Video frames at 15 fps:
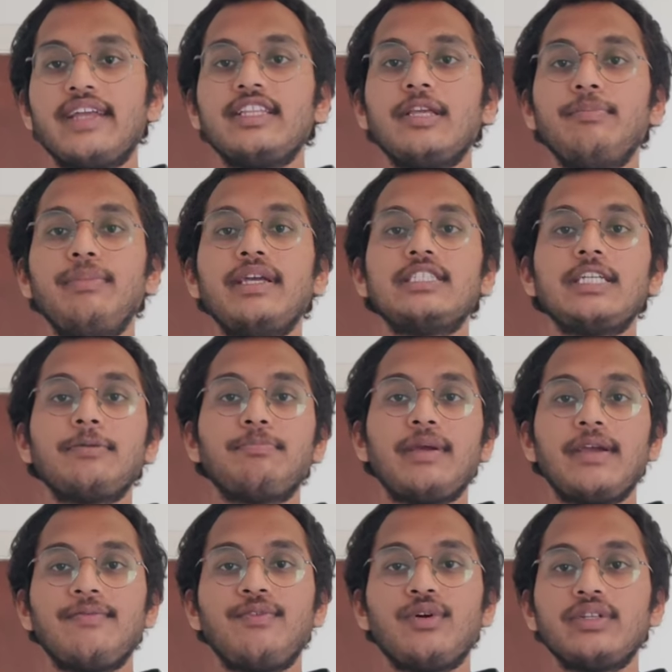And the basic
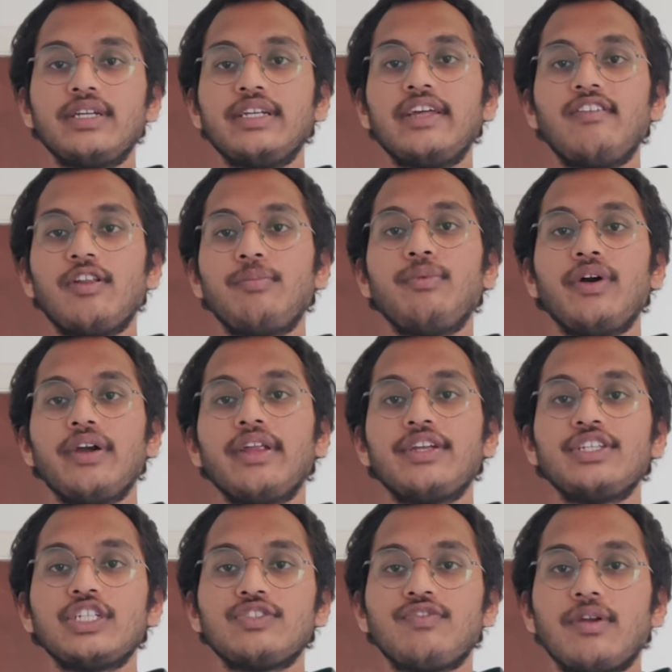pay for the delivery boy
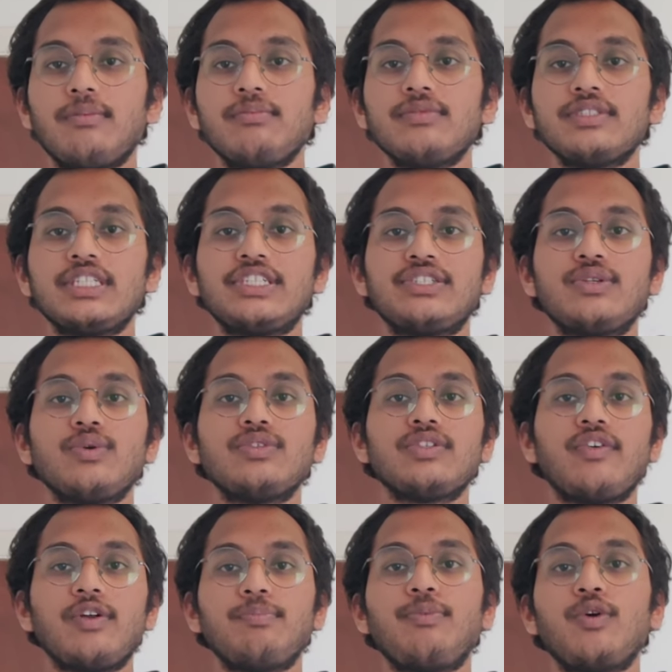ranges from 6 to
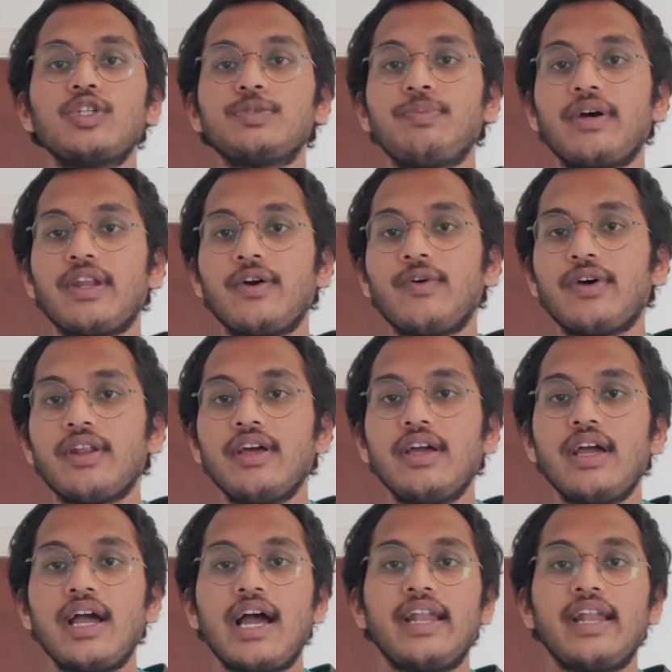7 pounds per hour